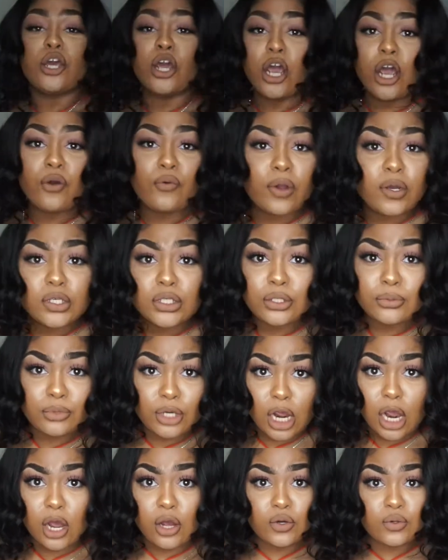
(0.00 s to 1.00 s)
Your girl wrote some
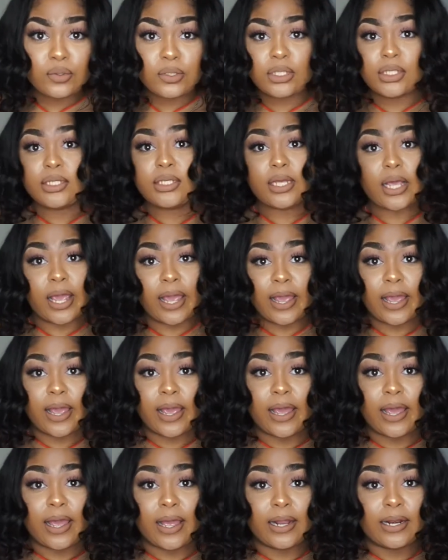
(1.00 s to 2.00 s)
notes
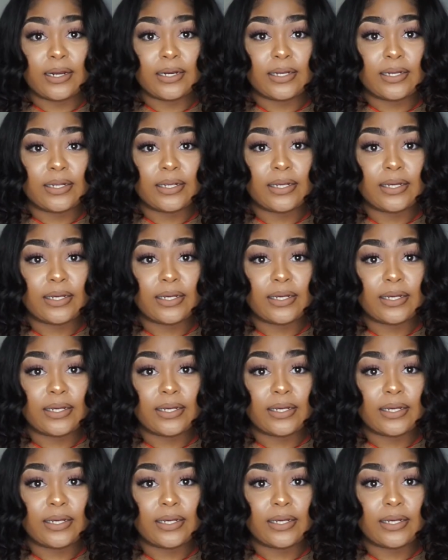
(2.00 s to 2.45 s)
and